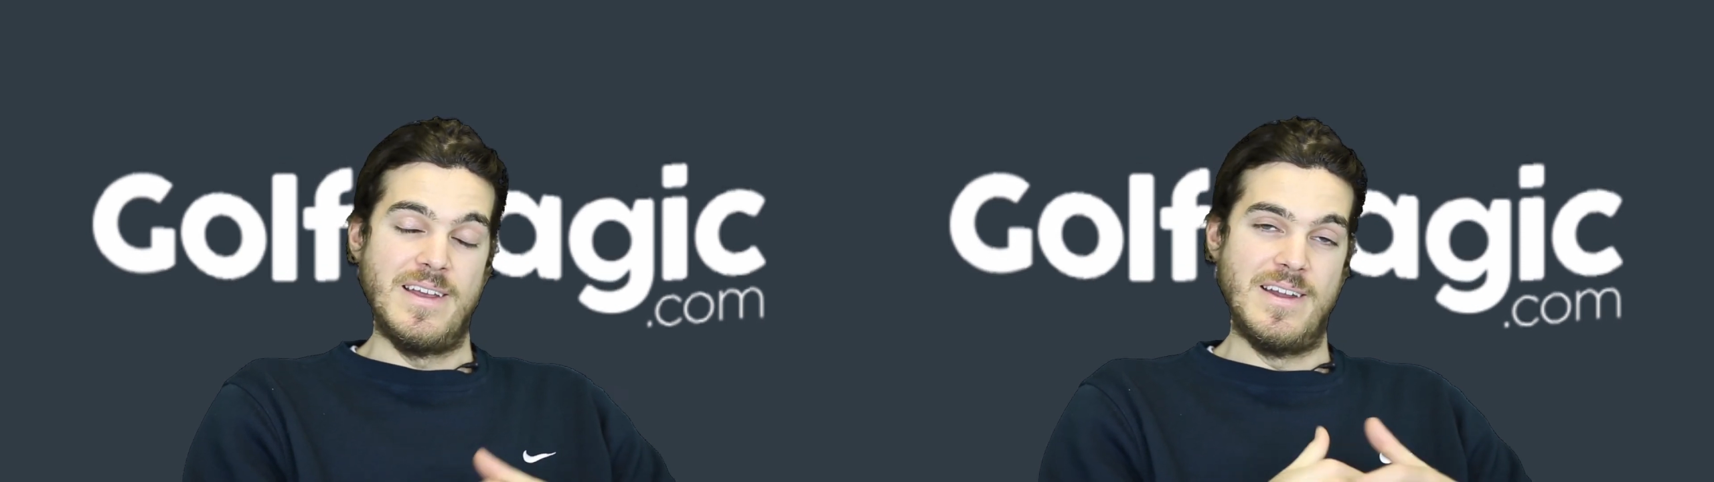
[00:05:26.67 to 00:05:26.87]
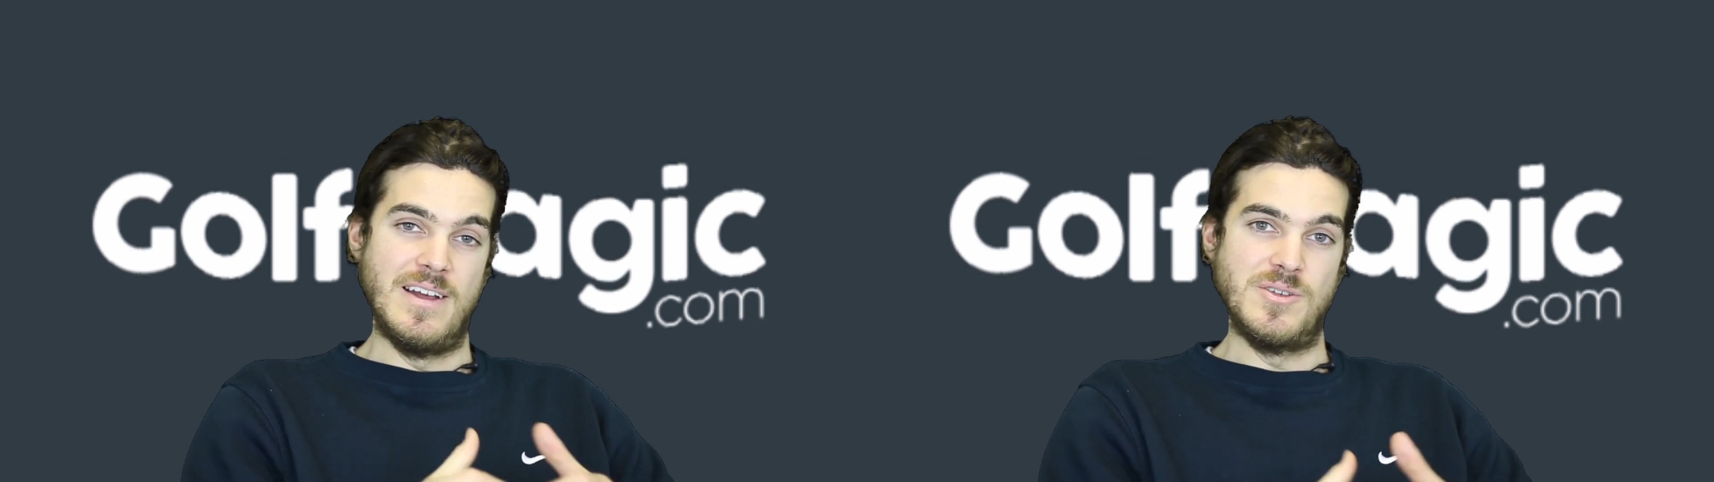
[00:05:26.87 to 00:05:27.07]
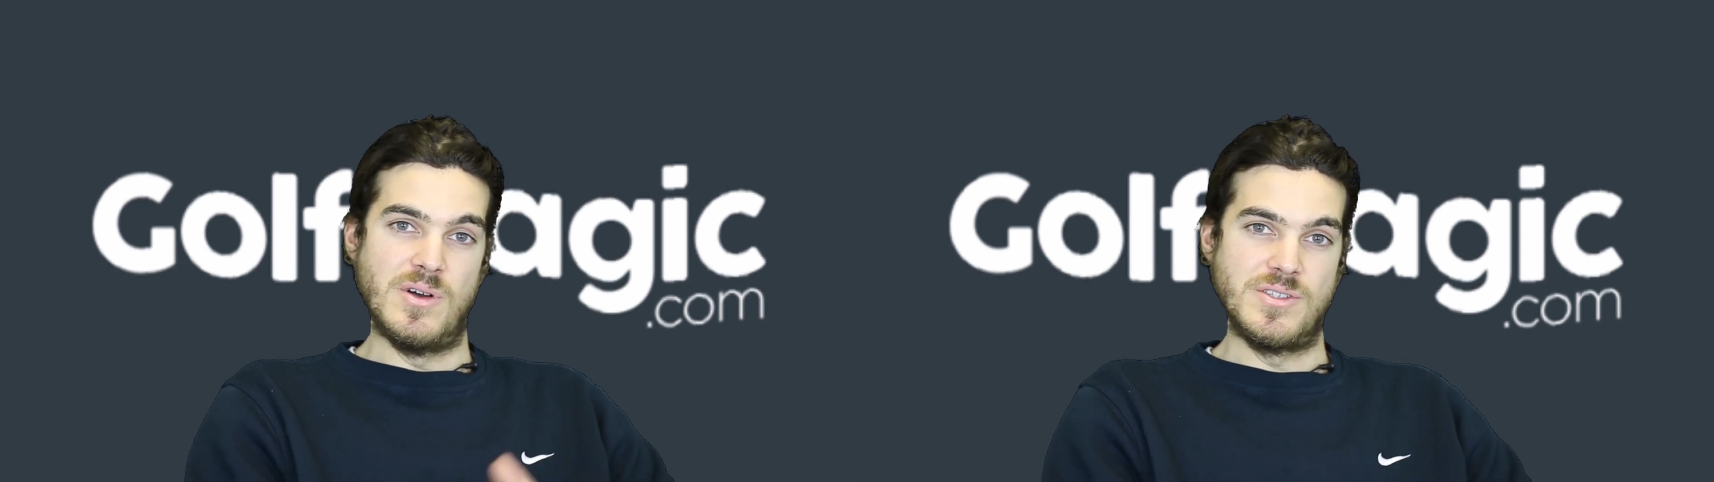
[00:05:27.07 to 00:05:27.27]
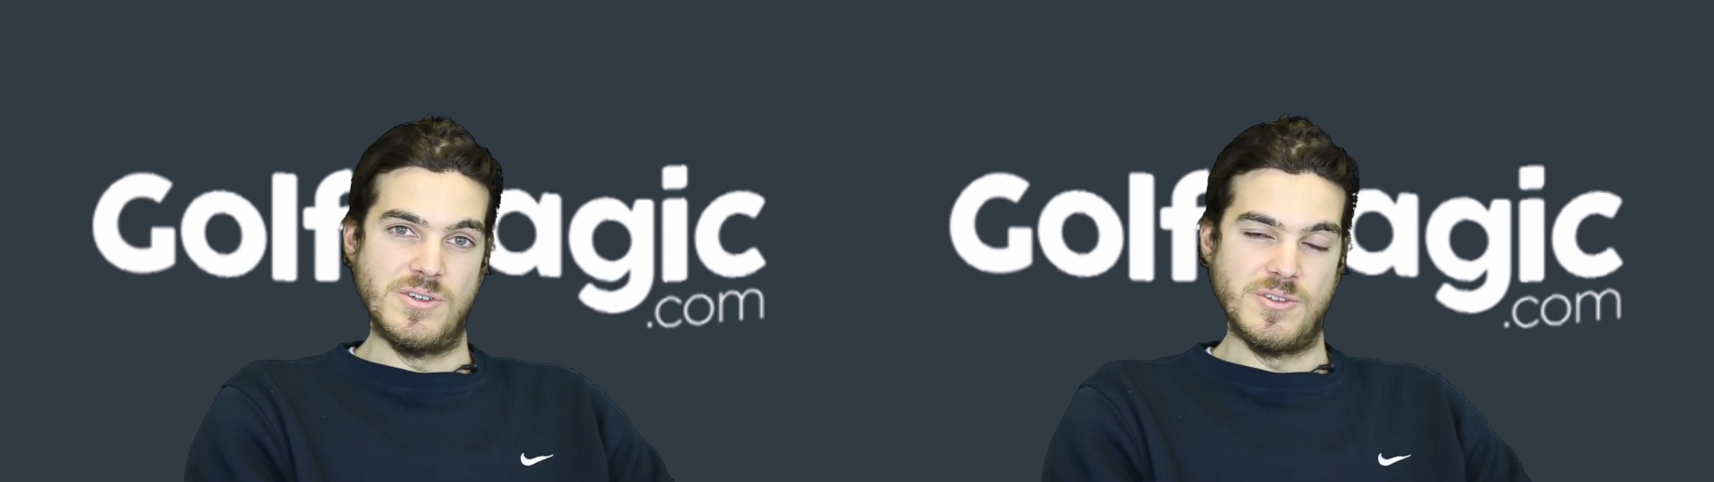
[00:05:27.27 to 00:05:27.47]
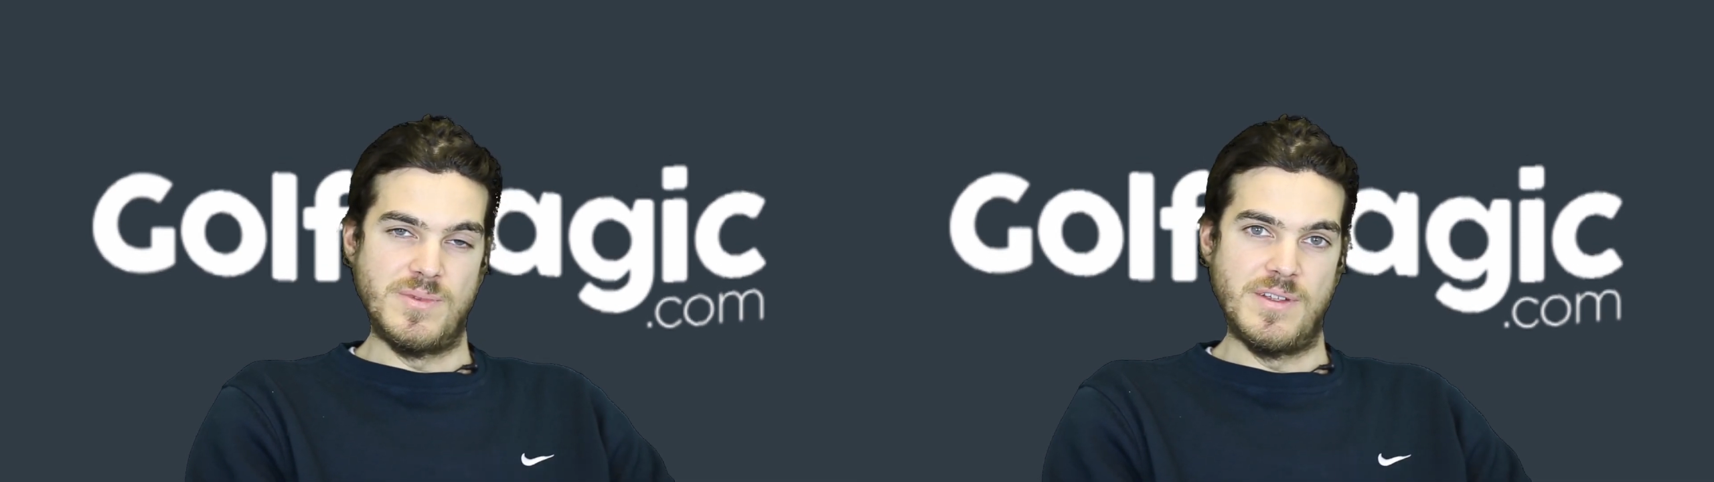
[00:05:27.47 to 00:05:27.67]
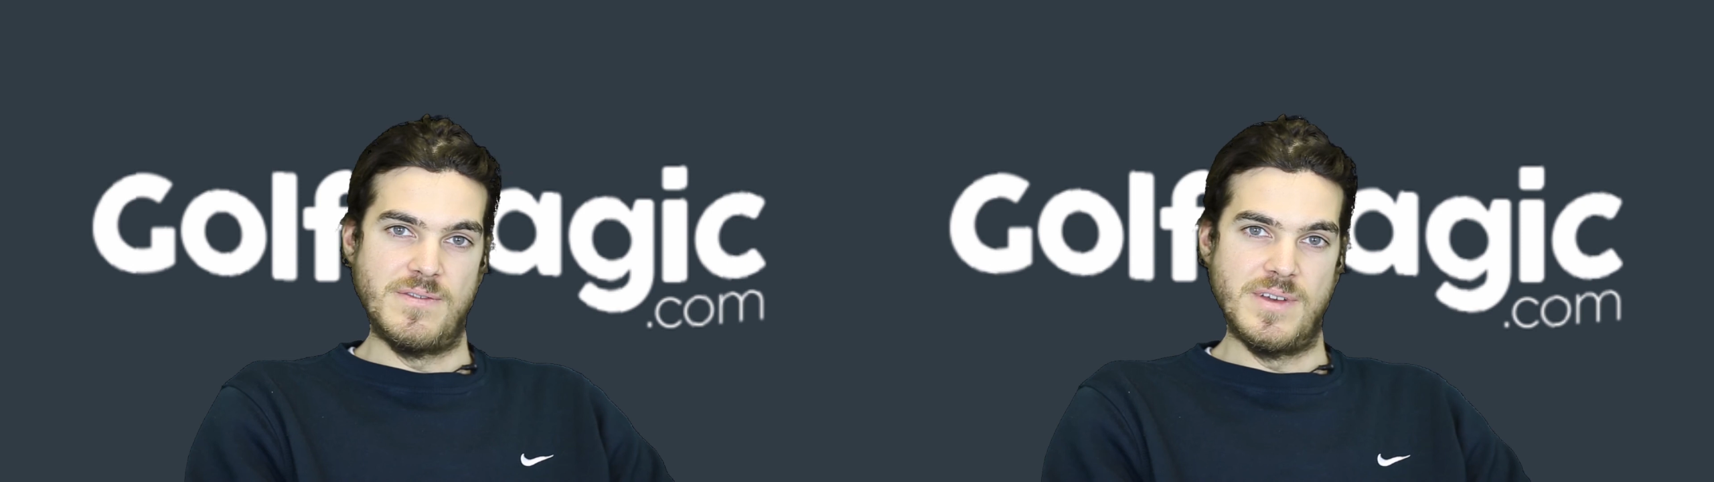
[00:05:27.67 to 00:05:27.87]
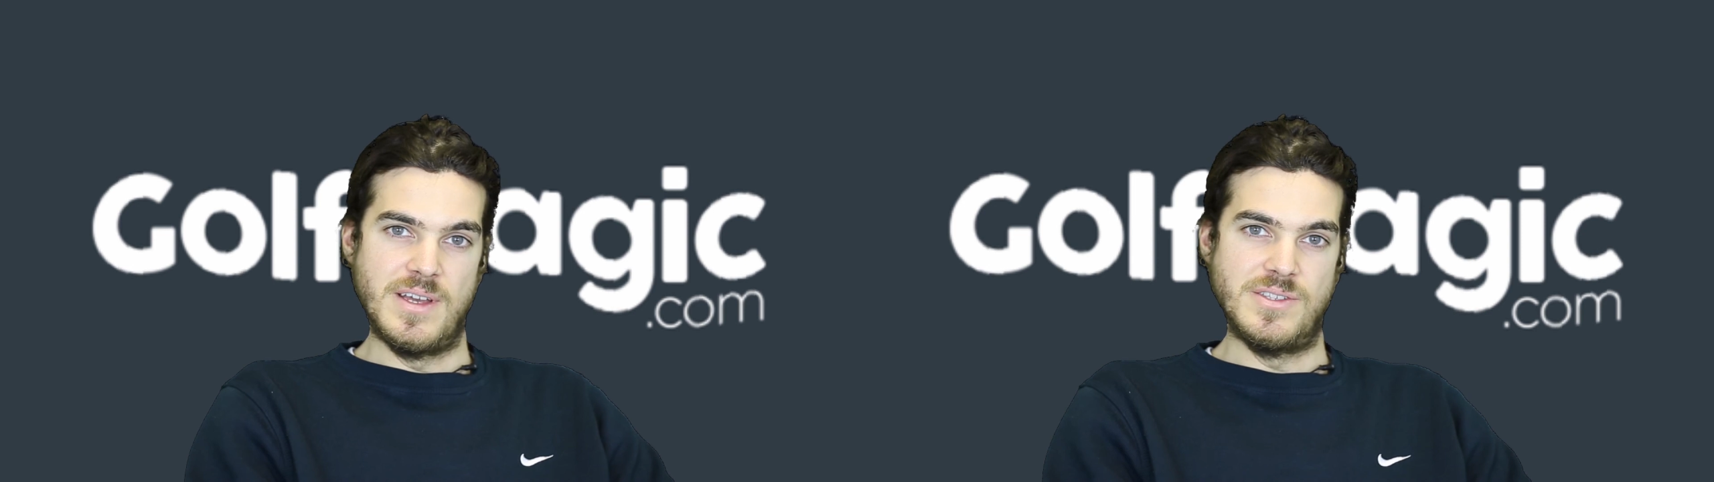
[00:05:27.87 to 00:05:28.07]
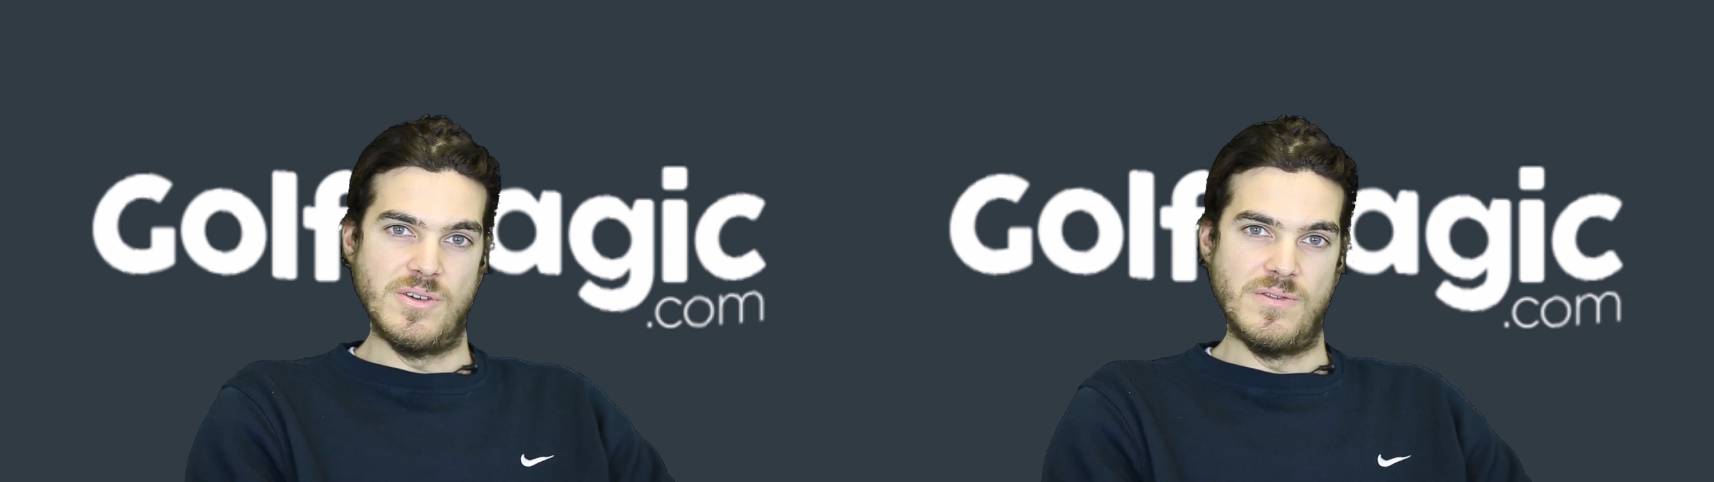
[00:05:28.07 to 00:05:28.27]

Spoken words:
and head to our social media feeds